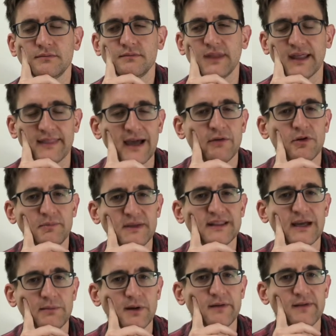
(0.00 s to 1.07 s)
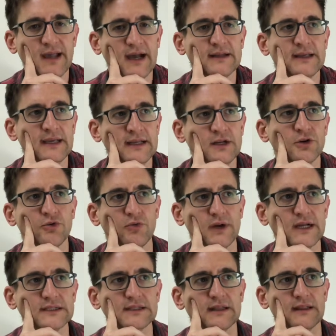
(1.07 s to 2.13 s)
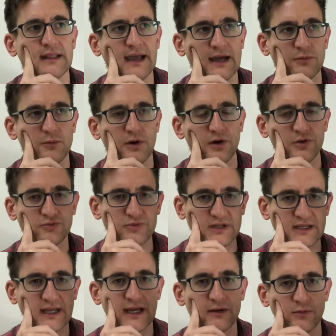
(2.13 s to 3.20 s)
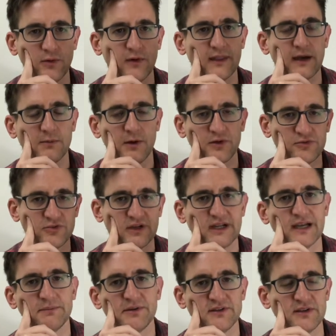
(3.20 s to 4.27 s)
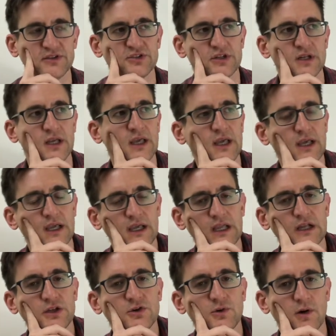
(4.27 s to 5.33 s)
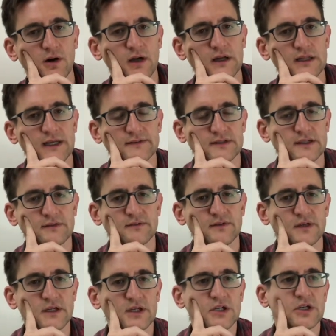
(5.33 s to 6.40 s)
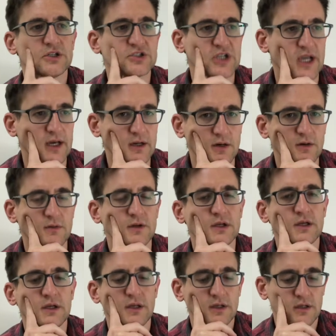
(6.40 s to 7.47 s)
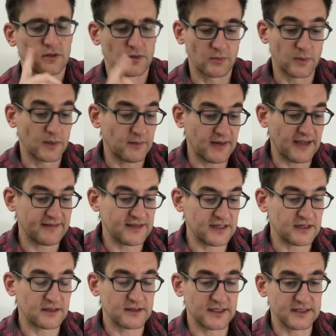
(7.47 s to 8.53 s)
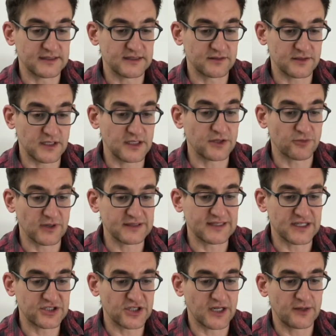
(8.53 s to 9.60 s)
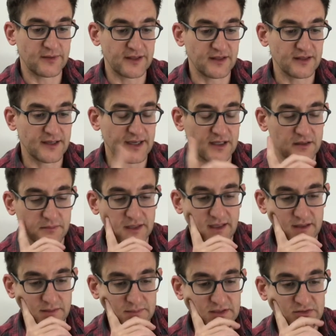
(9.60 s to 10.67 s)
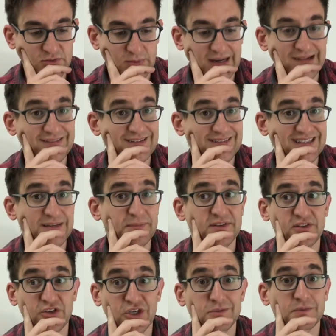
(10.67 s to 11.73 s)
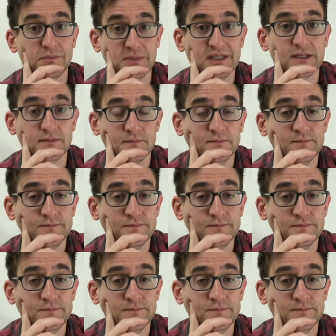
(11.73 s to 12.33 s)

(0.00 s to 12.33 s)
that would mean that we would have to integrate that Wall Street guy role, that Wall Street guy position into our collective shadow, or we would have to integrate that shadow element. So we have to see him as a human being,